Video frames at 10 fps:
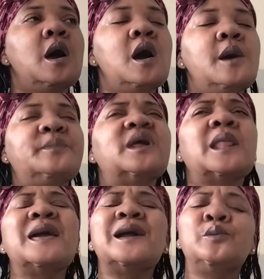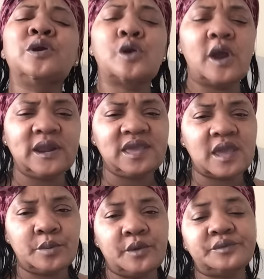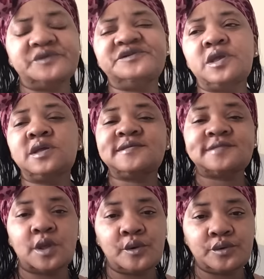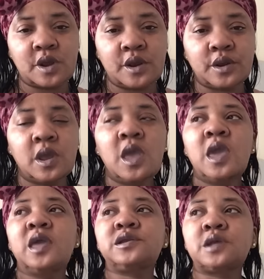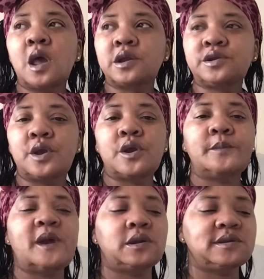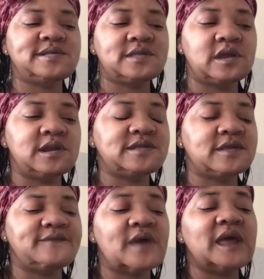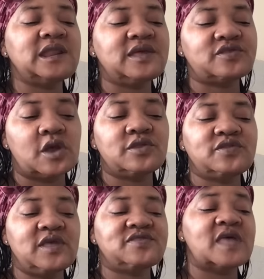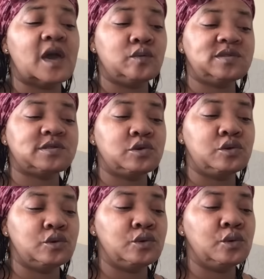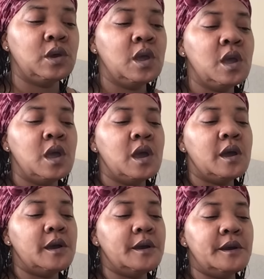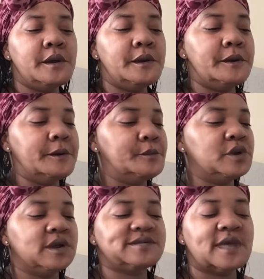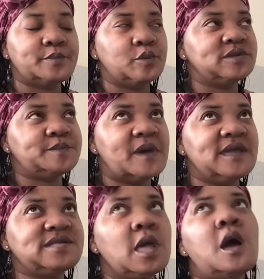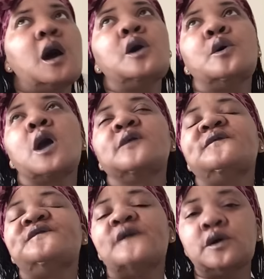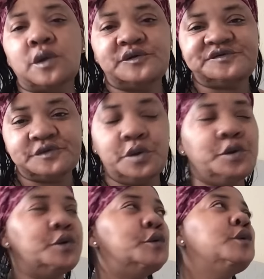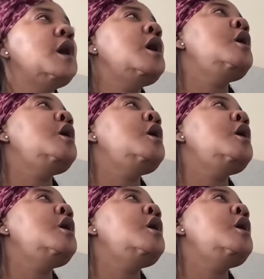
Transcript: But I like when Cardi came over there. She consoled her and talked to her about her son and stuff. I did think that was cool. What else happened with Spice? Oh, her photo shoot. Woo!